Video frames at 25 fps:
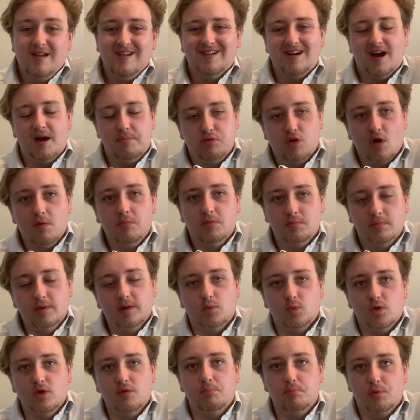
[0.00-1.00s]
I probably
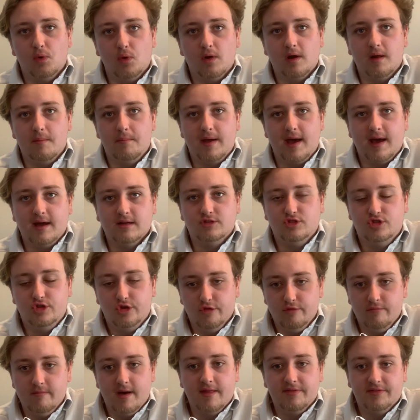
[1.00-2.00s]
would have bought about
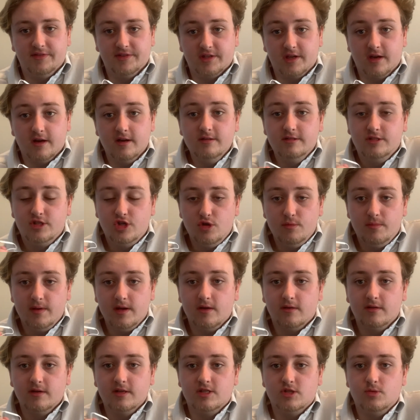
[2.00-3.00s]
2 months ago, to be
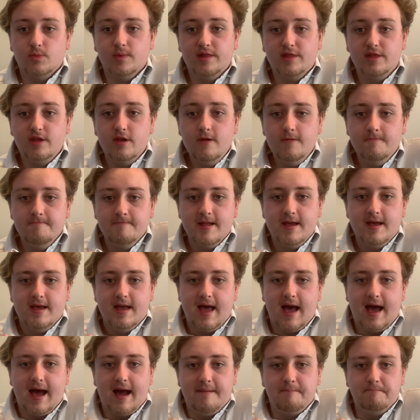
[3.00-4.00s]
honest with you.
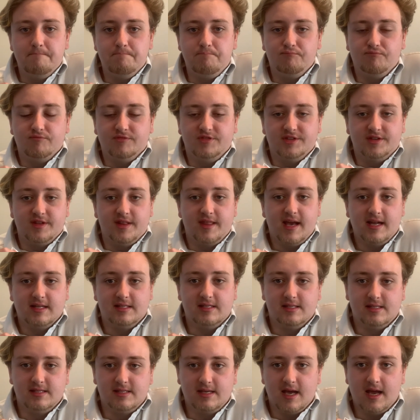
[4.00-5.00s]
So
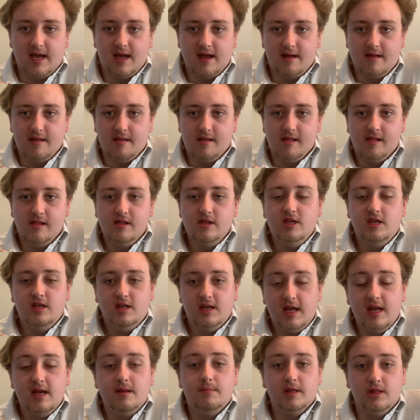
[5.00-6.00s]
that's, you
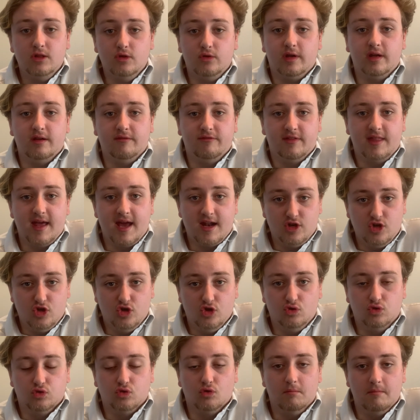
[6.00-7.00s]
need to be looking for that
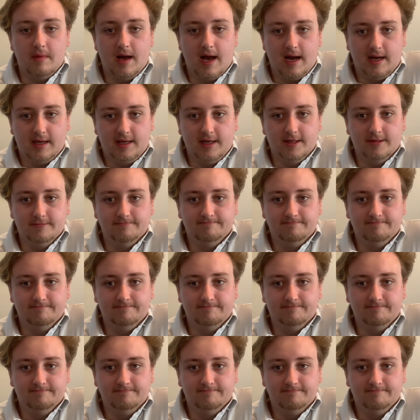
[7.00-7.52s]
neutral market.